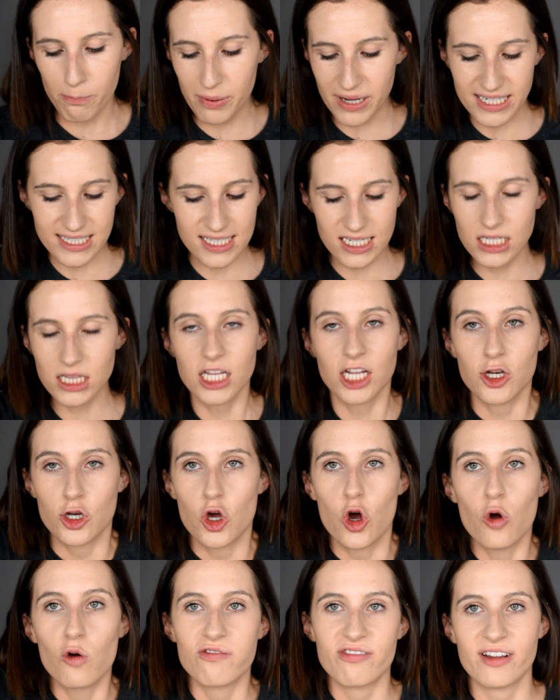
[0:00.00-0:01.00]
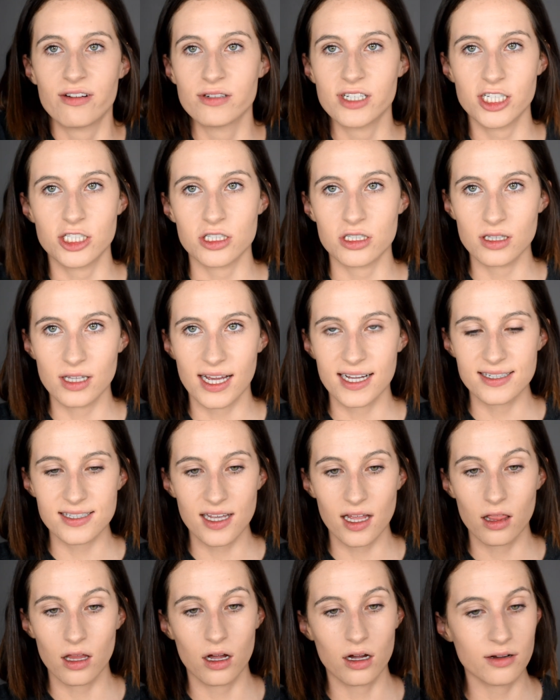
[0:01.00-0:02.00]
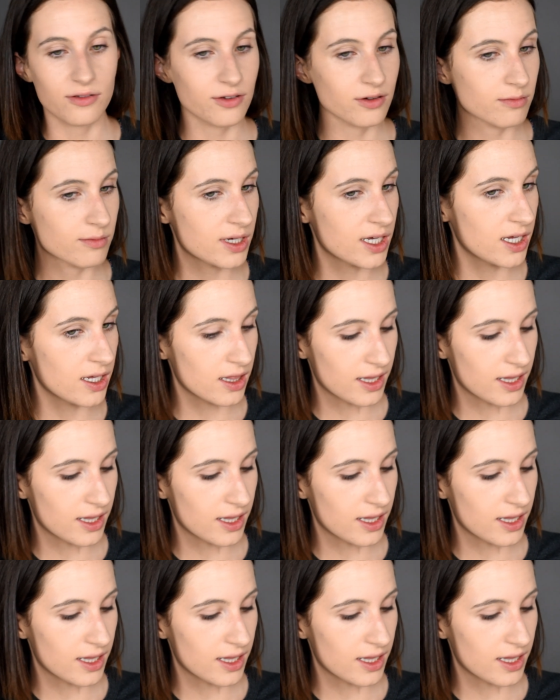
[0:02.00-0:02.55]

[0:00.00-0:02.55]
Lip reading: basically no foundation lasts that long for me.